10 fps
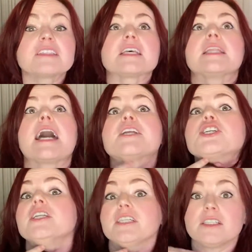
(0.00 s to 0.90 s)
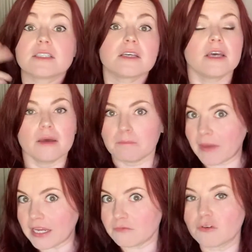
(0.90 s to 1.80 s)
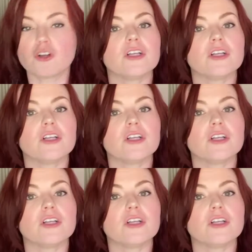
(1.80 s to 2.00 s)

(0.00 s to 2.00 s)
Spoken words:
And that shit is painful,